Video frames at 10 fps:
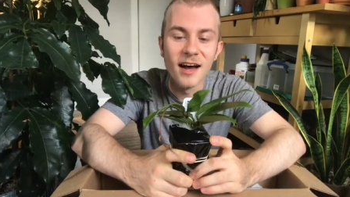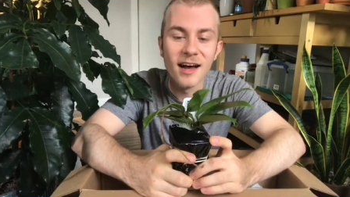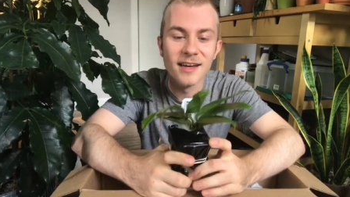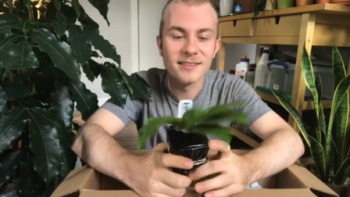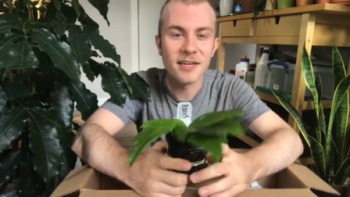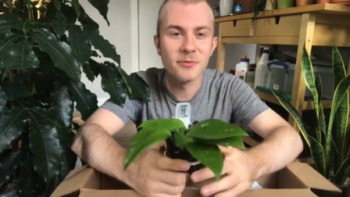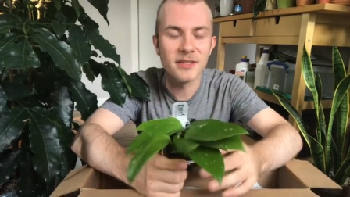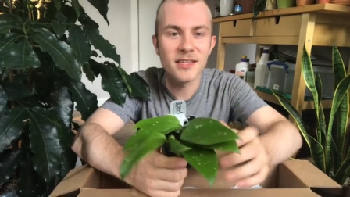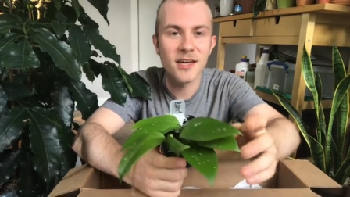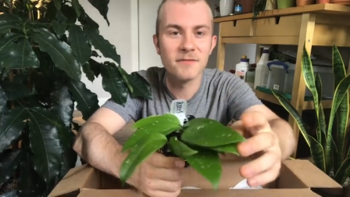and I
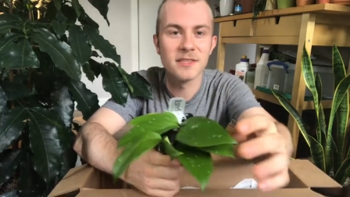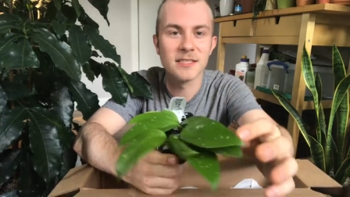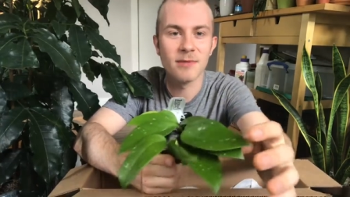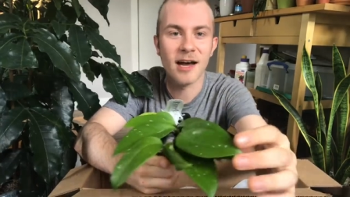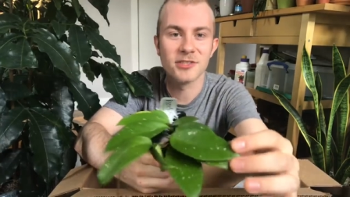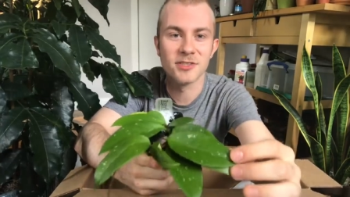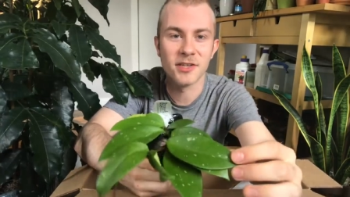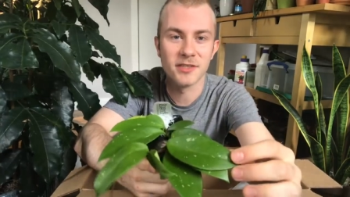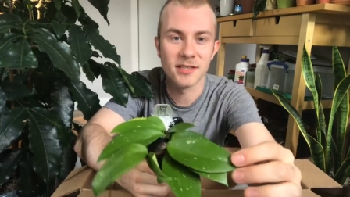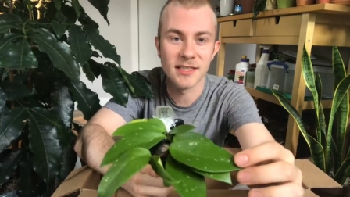really love the splashes
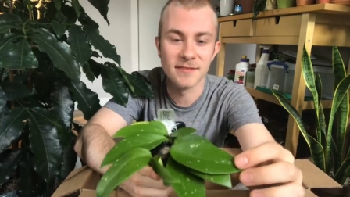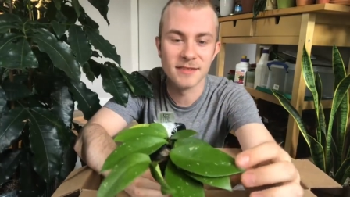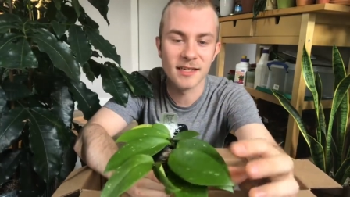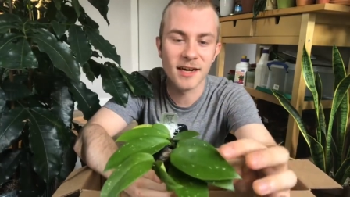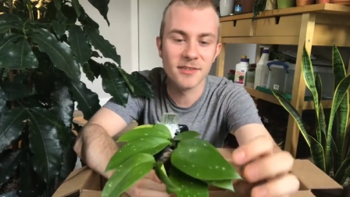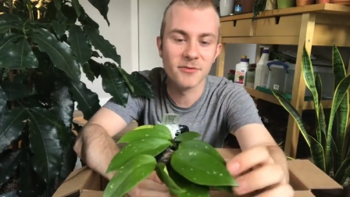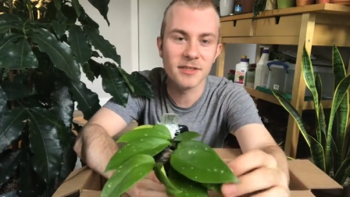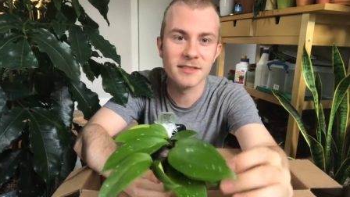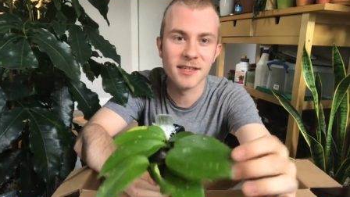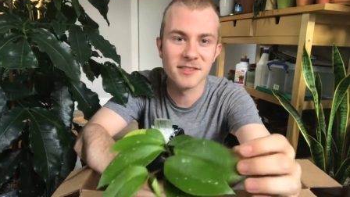on the leaves. It kind of
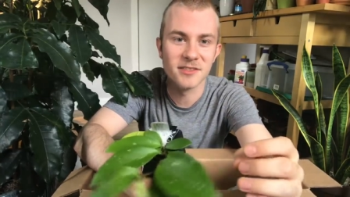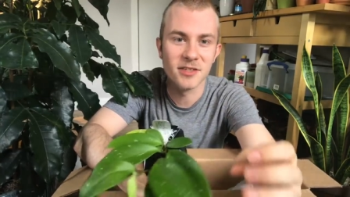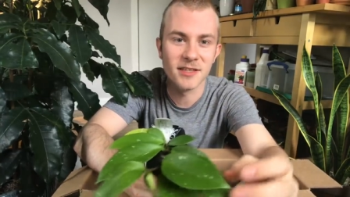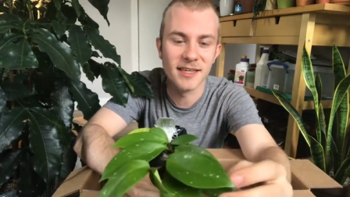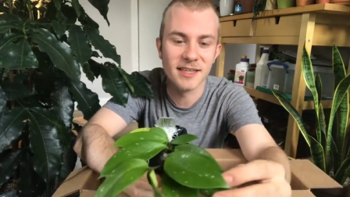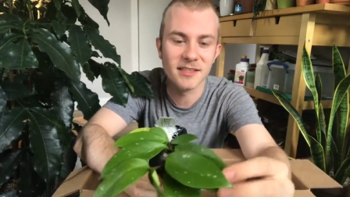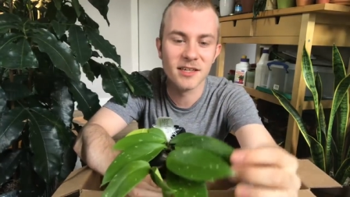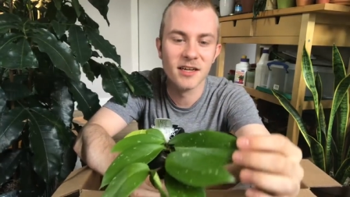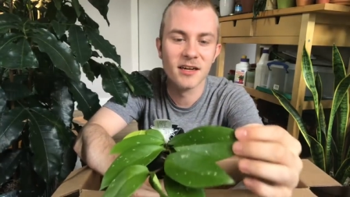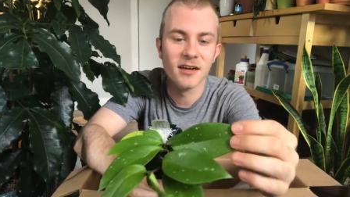really does look like
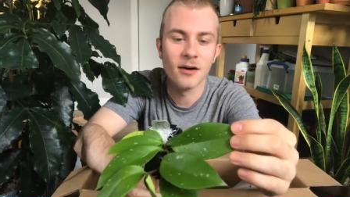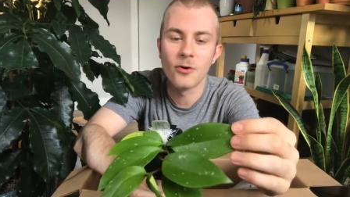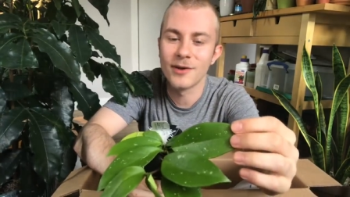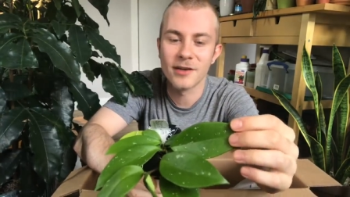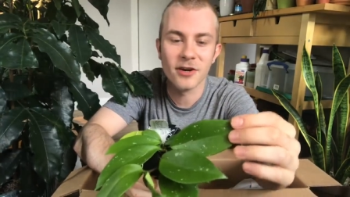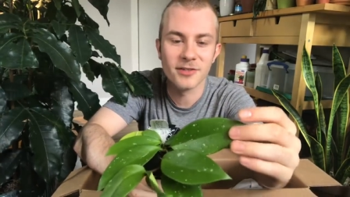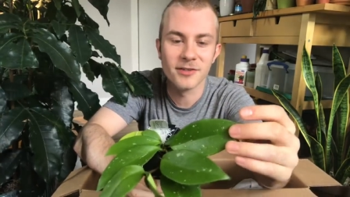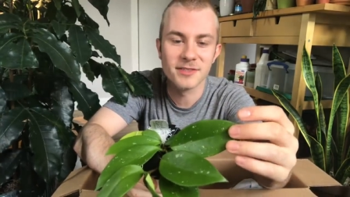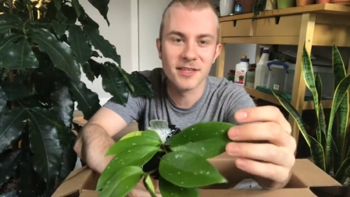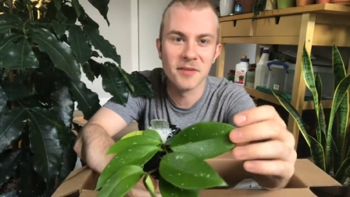a Hoya
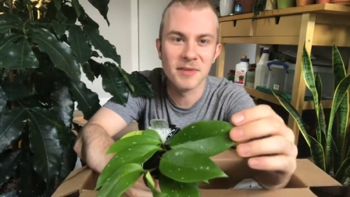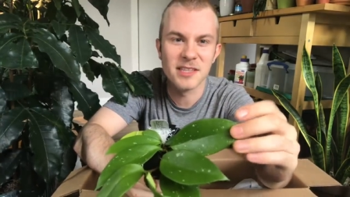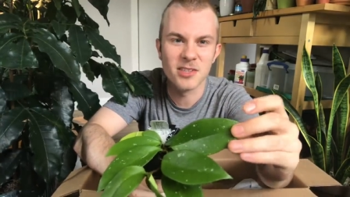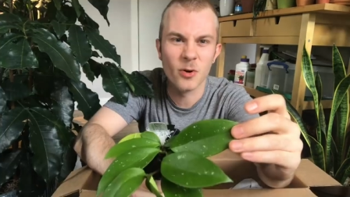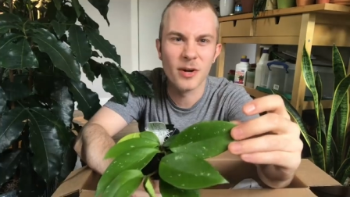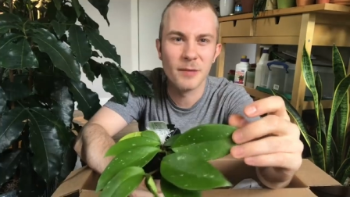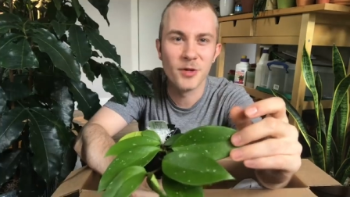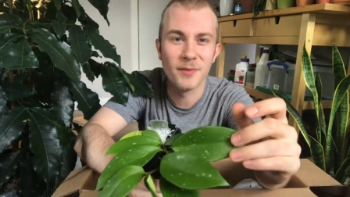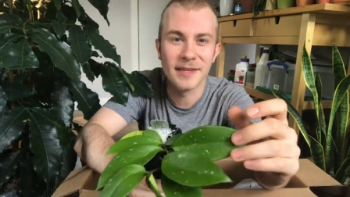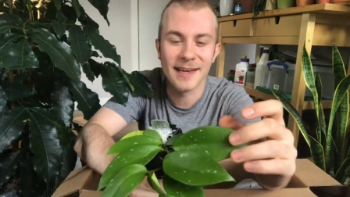carnosa meets a Hoya
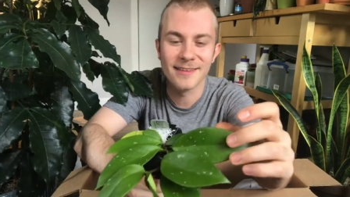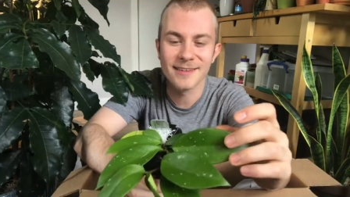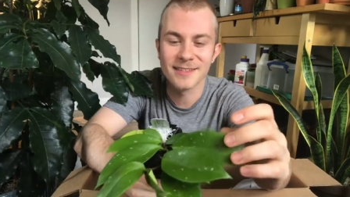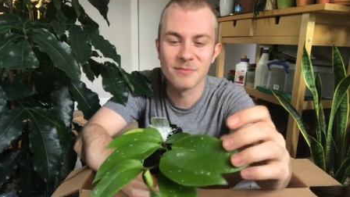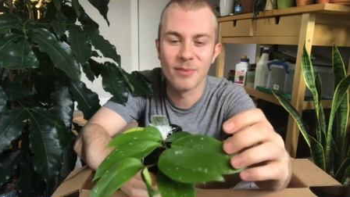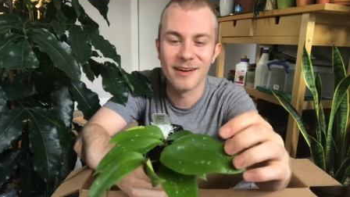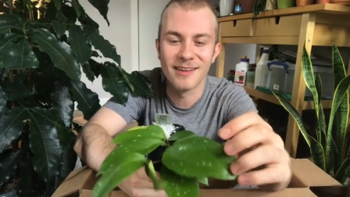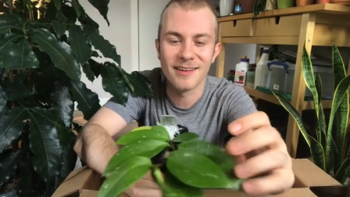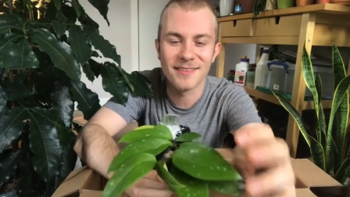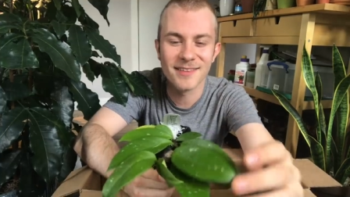pubicalyx,
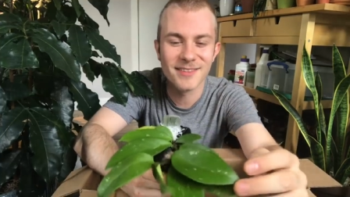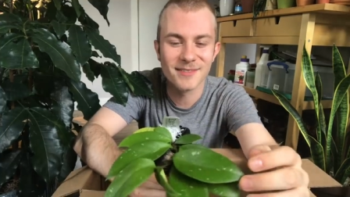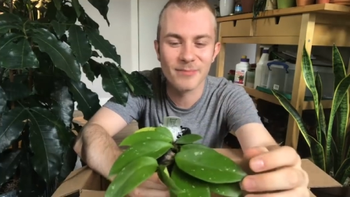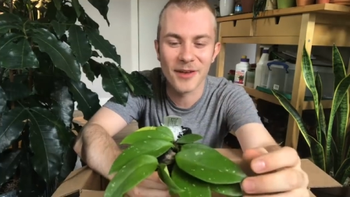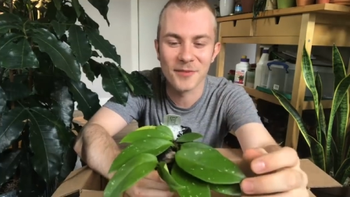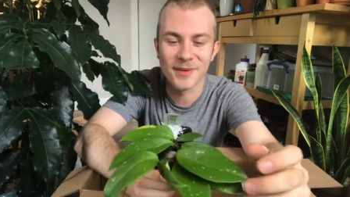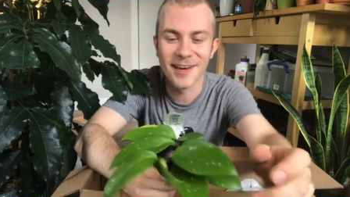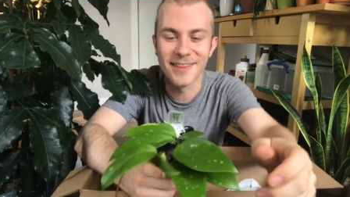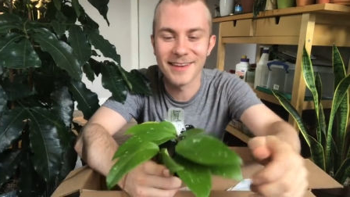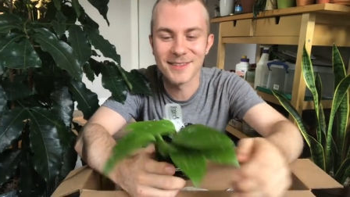but that doesn't bother me.
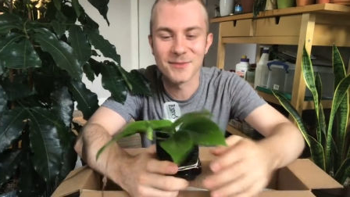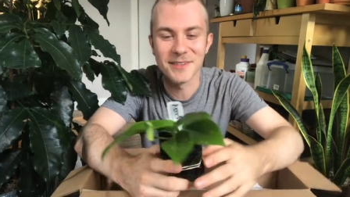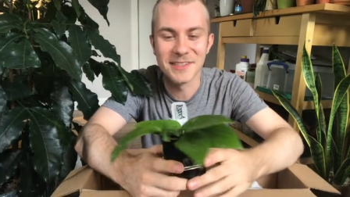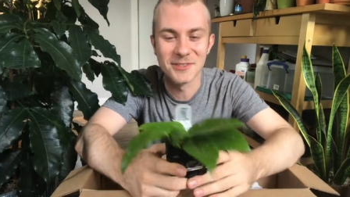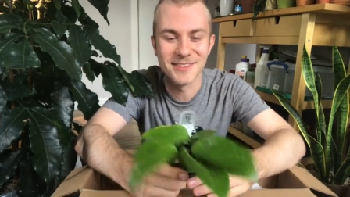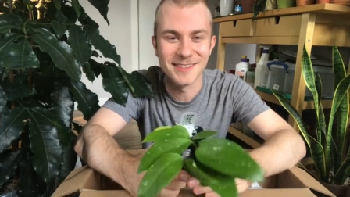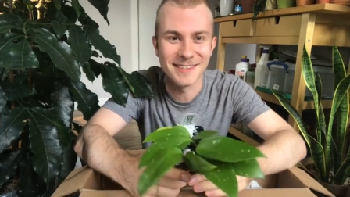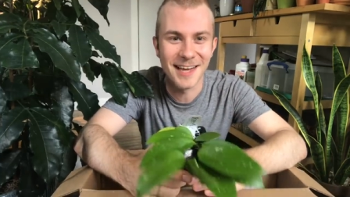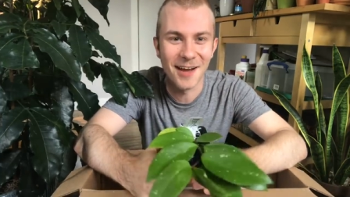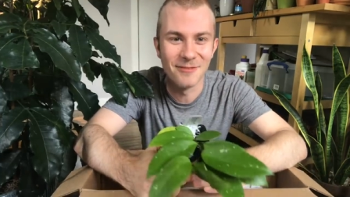I think it's really
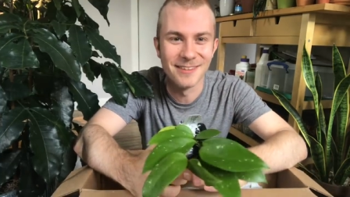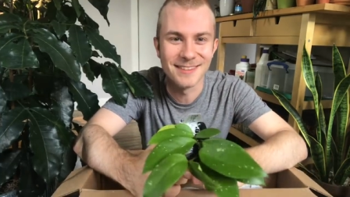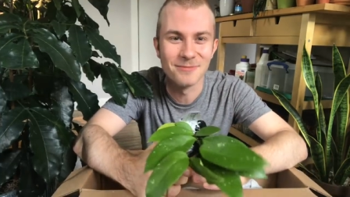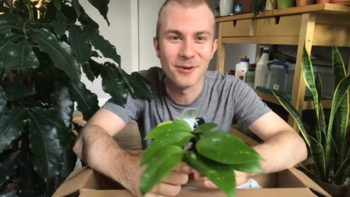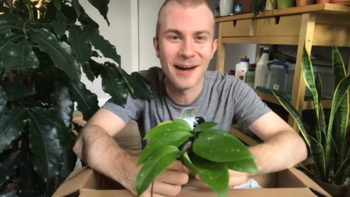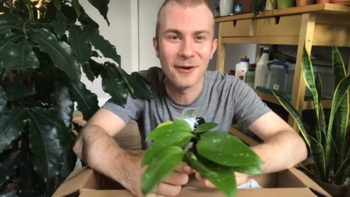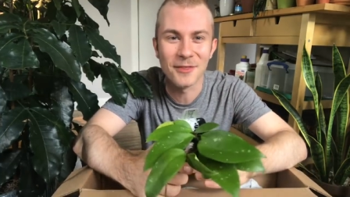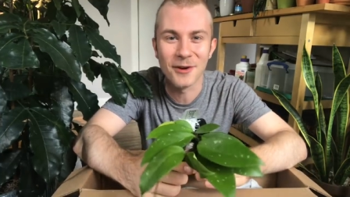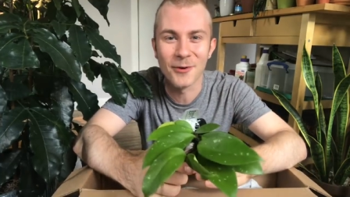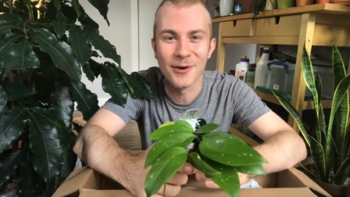interesting to have this more
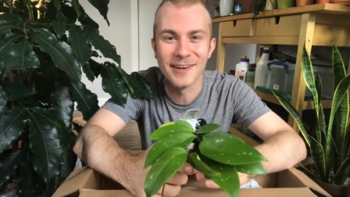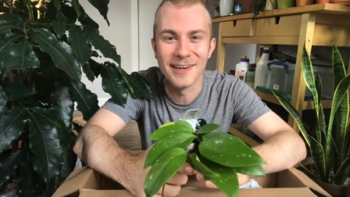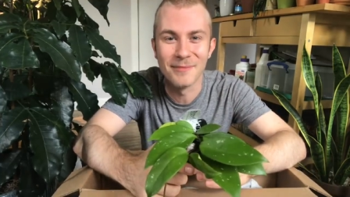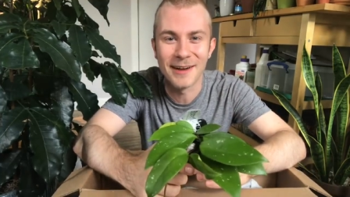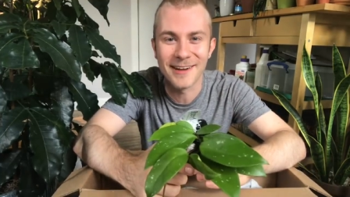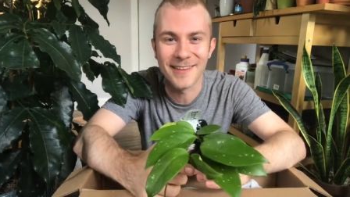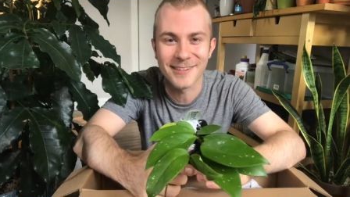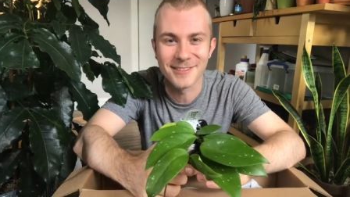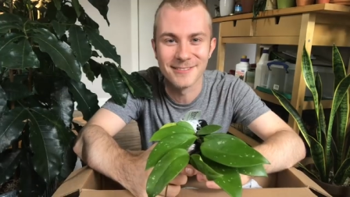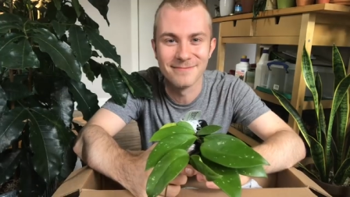out there Hoya in my
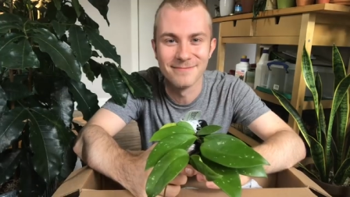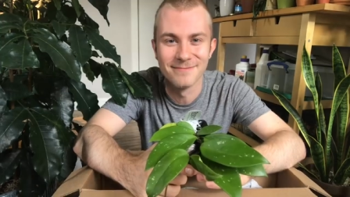collection.